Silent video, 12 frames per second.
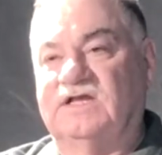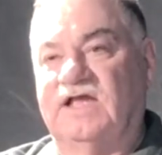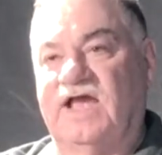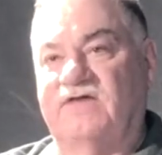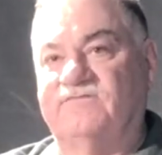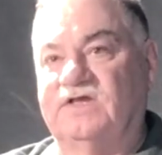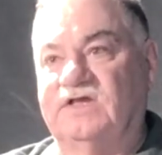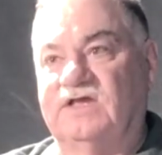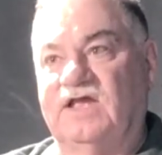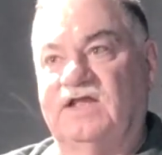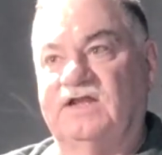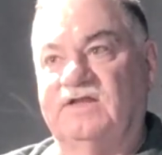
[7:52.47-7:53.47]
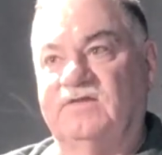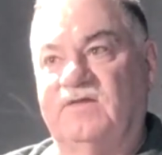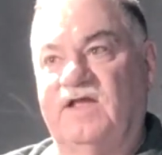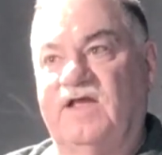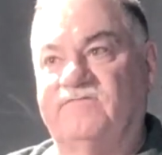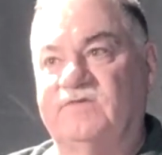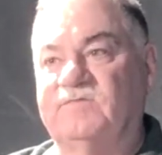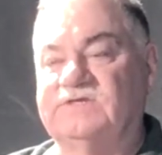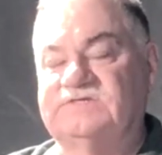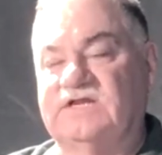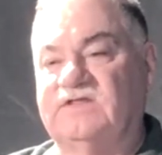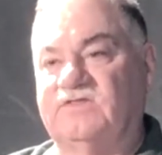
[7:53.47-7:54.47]
having
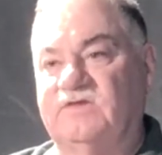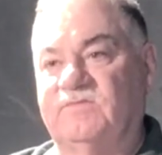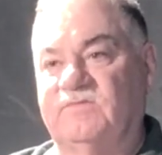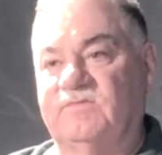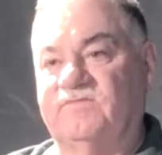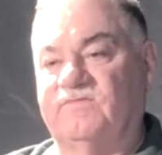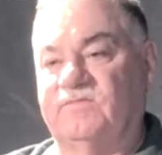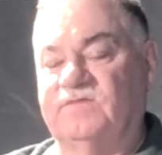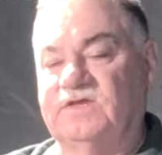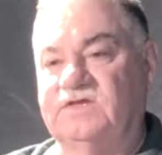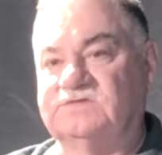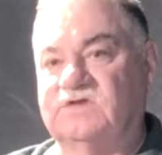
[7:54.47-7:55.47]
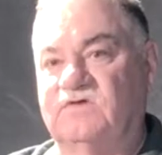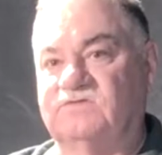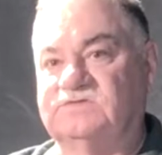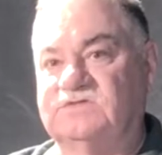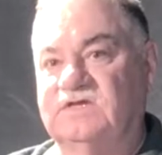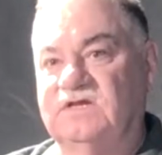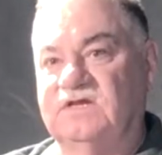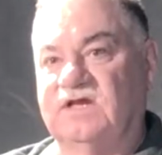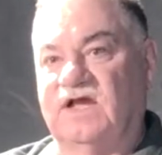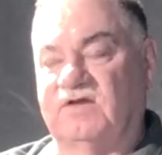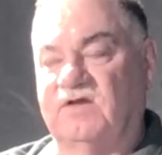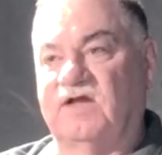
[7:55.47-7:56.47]
missed anything from the East Coast.
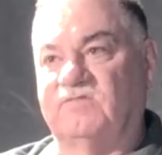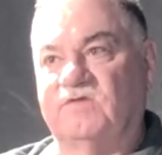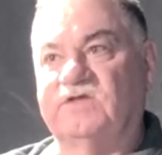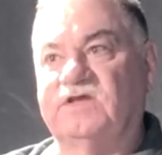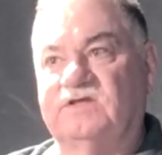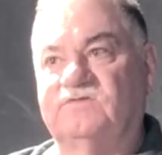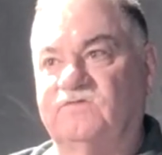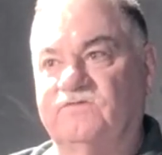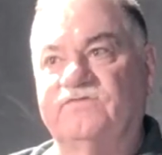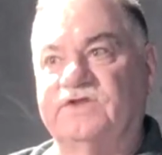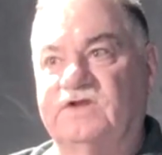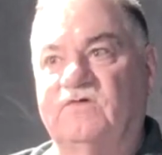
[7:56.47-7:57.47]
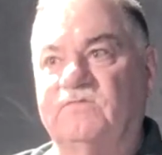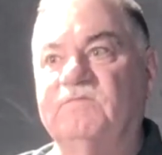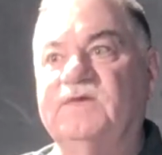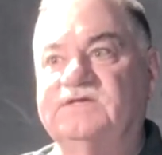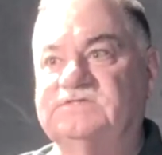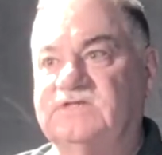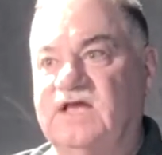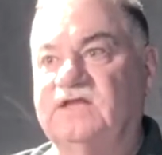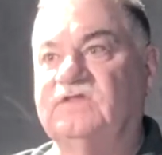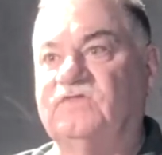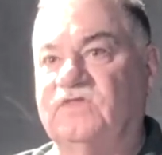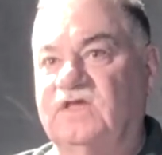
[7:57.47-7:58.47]
I really, truthfully, don't miss
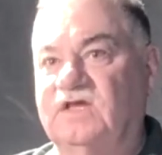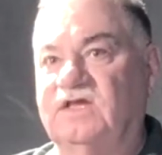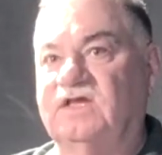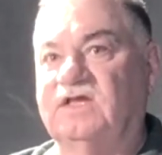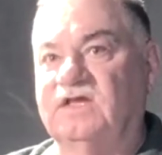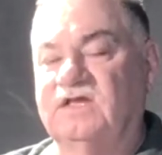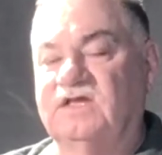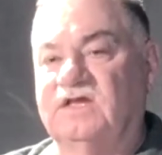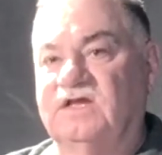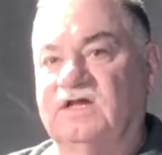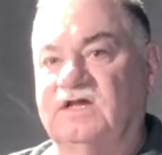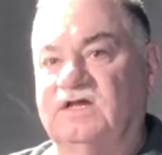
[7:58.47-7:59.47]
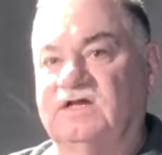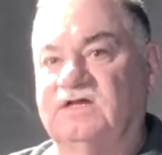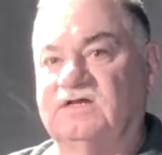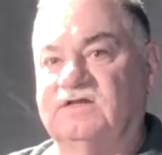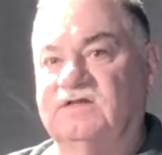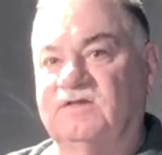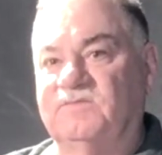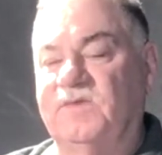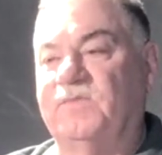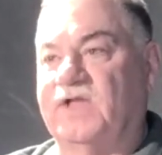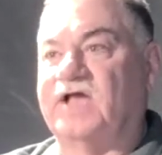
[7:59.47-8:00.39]
anything. People